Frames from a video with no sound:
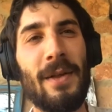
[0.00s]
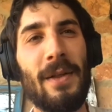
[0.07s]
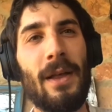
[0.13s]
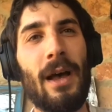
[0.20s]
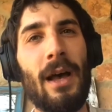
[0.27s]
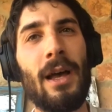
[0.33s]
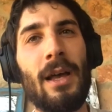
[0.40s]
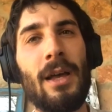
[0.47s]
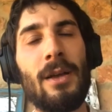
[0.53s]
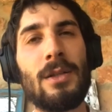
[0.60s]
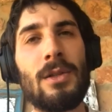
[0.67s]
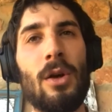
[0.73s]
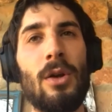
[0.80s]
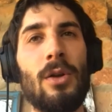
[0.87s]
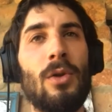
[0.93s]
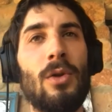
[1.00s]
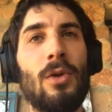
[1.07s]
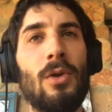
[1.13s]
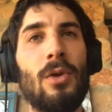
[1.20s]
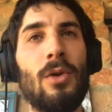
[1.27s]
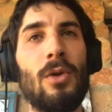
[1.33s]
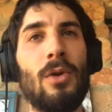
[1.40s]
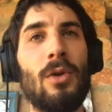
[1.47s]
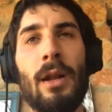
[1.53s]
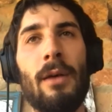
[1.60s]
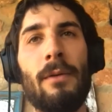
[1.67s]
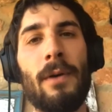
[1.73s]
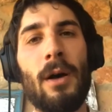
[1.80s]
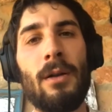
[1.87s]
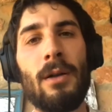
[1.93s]
I started to look around, and I
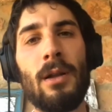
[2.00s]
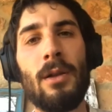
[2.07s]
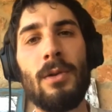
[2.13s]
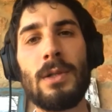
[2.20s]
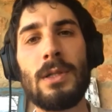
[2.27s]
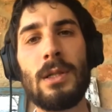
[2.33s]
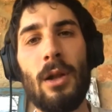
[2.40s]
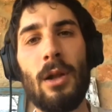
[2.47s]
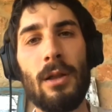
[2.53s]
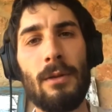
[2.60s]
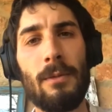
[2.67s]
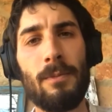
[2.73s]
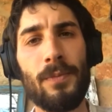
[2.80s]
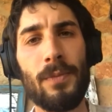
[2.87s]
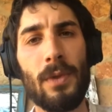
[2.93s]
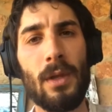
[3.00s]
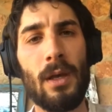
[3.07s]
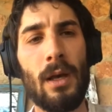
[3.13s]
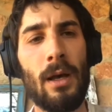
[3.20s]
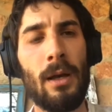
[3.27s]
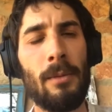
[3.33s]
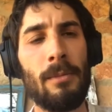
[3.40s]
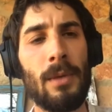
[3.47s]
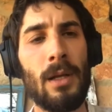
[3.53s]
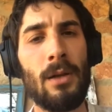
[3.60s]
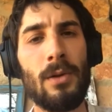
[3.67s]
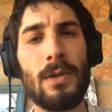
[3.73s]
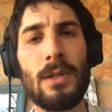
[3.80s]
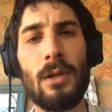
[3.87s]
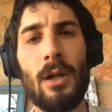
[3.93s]
found a little
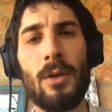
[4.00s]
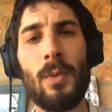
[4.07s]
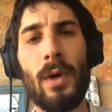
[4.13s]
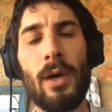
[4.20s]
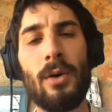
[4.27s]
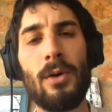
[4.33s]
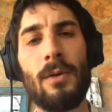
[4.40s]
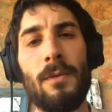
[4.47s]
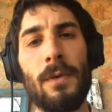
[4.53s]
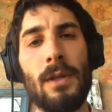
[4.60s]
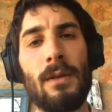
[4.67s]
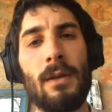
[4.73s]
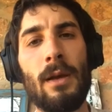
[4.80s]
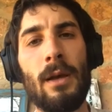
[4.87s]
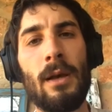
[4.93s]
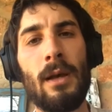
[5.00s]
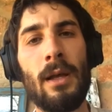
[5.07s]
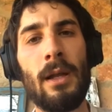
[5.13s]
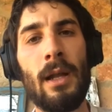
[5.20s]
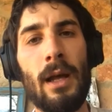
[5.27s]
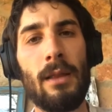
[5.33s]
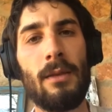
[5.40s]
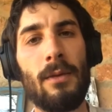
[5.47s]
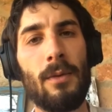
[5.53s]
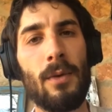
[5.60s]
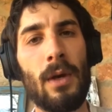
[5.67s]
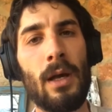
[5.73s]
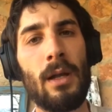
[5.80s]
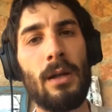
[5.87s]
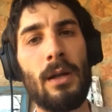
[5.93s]
slot where I could fit a nut.
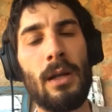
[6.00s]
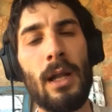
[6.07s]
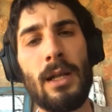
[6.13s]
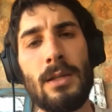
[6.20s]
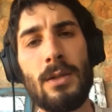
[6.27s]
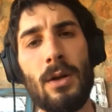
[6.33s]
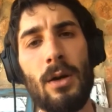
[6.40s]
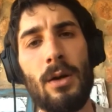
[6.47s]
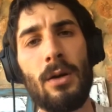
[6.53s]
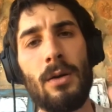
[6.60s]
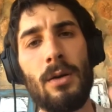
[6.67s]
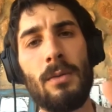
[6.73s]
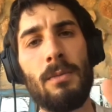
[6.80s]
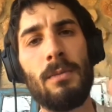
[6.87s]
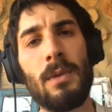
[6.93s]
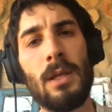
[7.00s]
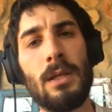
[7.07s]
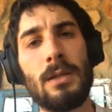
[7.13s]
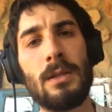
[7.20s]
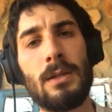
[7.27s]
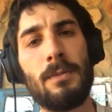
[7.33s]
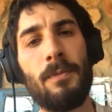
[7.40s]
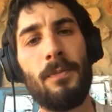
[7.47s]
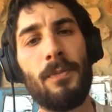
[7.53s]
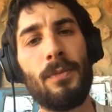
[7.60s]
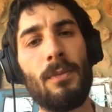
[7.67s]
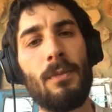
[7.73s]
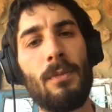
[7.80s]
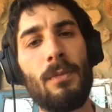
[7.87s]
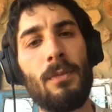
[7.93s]
And nuts are these
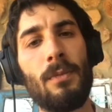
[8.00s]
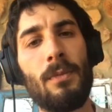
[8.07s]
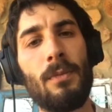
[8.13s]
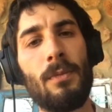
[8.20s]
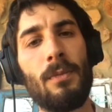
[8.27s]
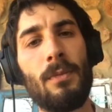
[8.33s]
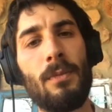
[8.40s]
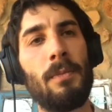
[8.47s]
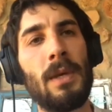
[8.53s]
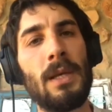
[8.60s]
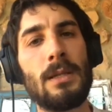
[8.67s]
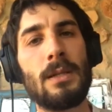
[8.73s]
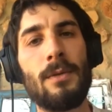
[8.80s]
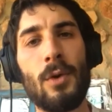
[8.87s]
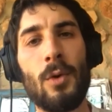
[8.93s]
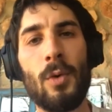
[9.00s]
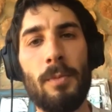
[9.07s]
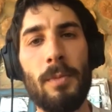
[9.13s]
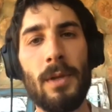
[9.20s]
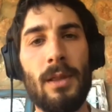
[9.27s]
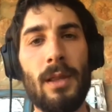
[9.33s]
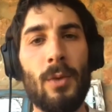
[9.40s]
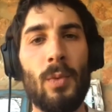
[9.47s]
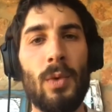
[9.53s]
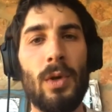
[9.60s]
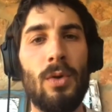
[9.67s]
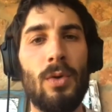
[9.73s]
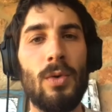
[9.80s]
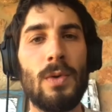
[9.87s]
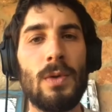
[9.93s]
pieces of equipment that we
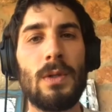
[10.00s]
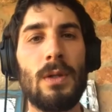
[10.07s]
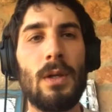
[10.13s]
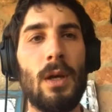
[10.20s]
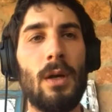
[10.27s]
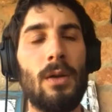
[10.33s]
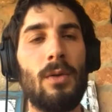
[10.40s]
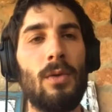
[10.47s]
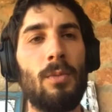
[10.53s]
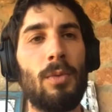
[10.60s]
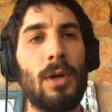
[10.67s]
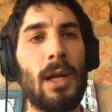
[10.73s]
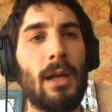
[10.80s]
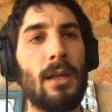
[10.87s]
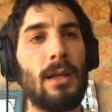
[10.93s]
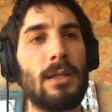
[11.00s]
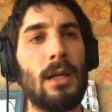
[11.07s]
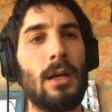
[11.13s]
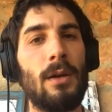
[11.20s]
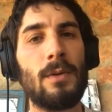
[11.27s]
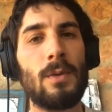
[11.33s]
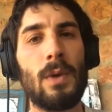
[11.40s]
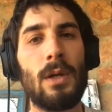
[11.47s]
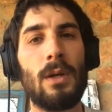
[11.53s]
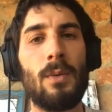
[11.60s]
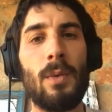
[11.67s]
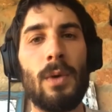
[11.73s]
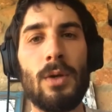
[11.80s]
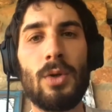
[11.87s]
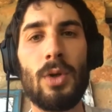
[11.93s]
use to protect ourselves
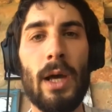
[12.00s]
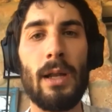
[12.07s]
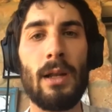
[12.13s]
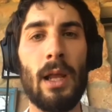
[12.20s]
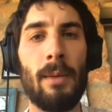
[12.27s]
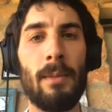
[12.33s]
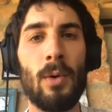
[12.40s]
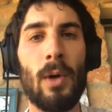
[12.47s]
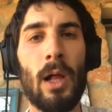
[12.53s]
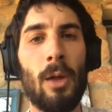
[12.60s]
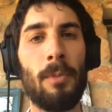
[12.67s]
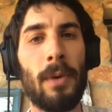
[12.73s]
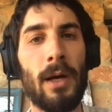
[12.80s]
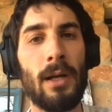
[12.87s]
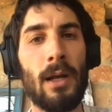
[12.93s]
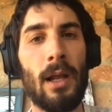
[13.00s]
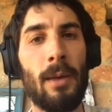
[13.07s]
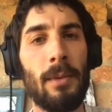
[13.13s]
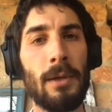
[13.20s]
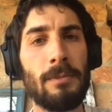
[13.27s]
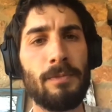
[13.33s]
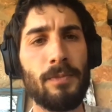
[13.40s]
when trad climbing or alpine climbing.